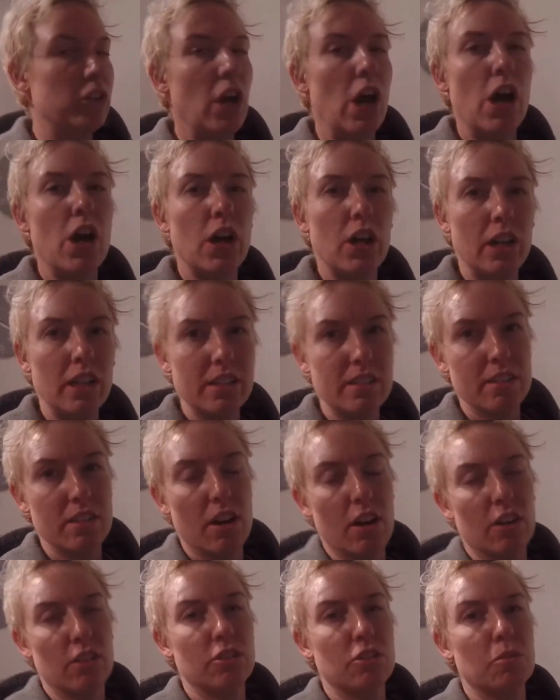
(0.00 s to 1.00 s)
an early
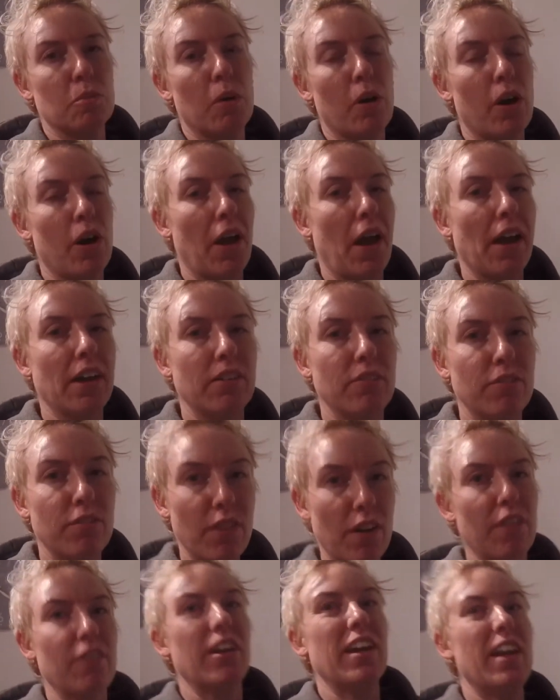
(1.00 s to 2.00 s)
start tomorrow and a
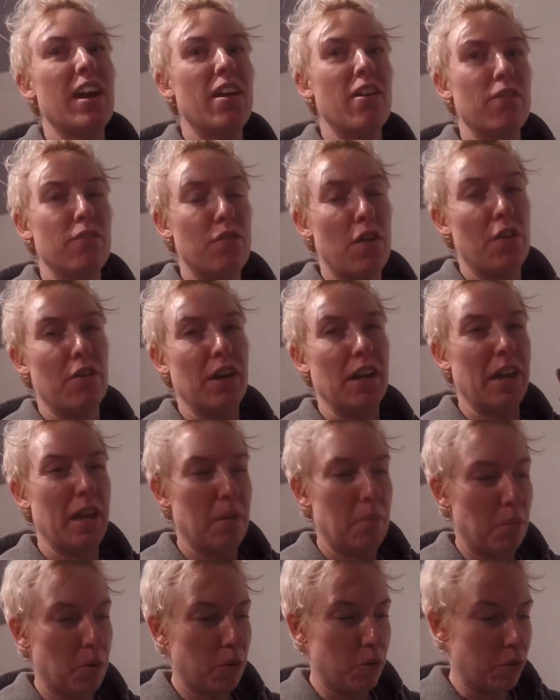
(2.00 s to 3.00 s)
very, very
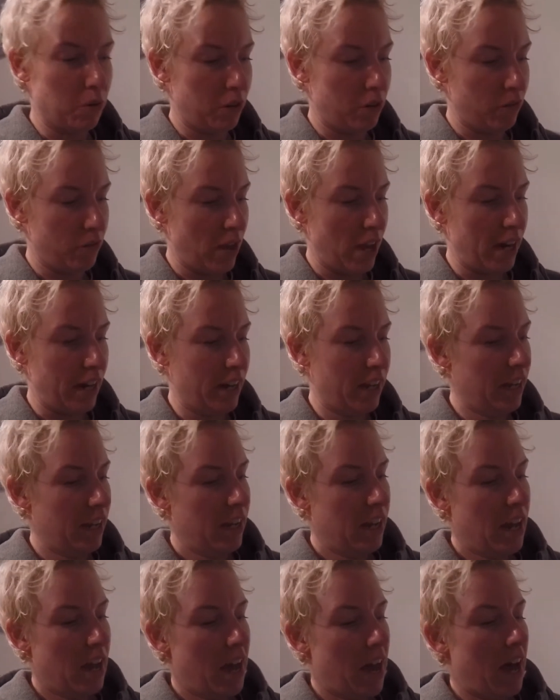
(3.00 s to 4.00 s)
important event.
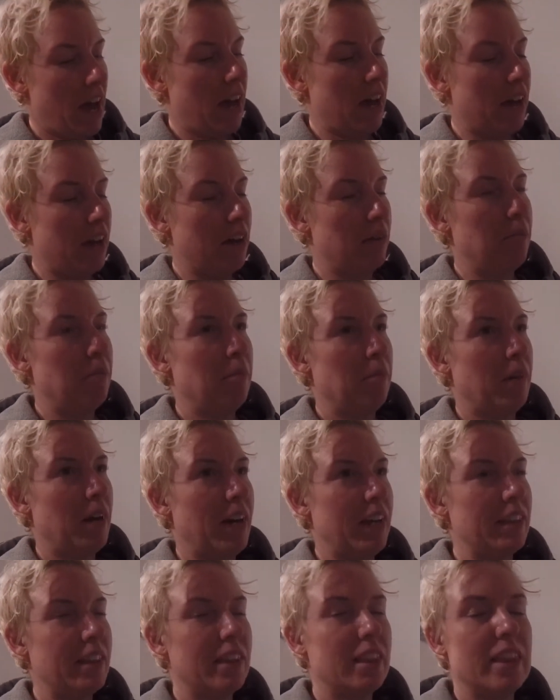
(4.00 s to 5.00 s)

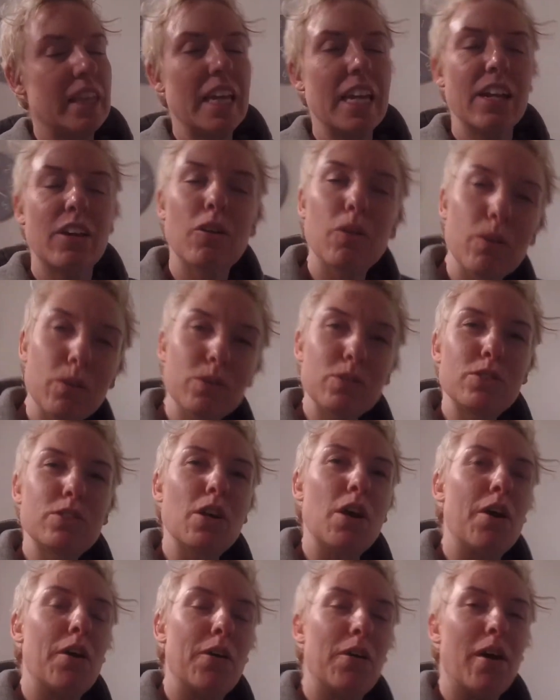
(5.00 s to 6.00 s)
I think
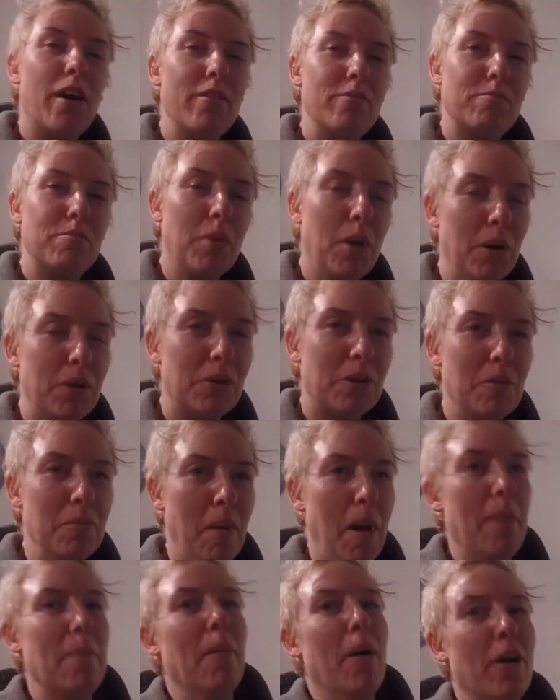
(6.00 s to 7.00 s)
also I've broke
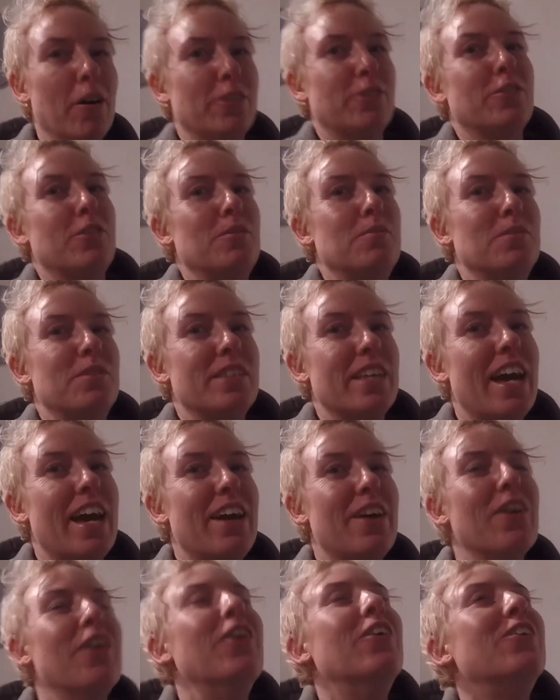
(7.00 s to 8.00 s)
my bathroom
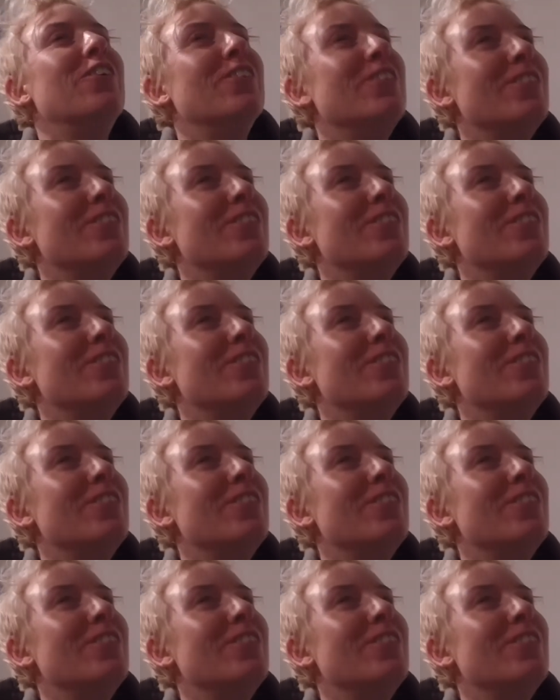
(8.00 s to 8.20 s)
scale.